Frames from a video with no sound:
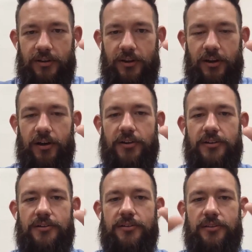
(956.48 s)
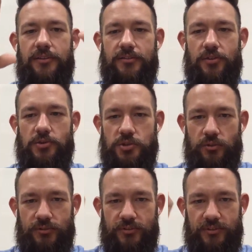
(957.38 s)
on the
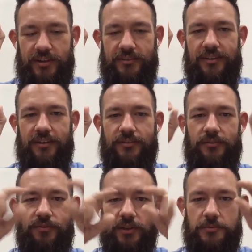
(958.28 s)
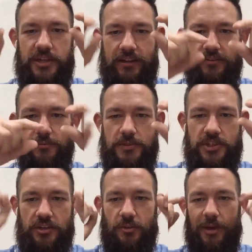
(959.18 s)
socials, it says Phillip Jackson,
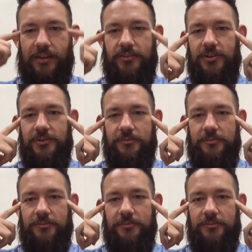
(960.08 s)
Magento master.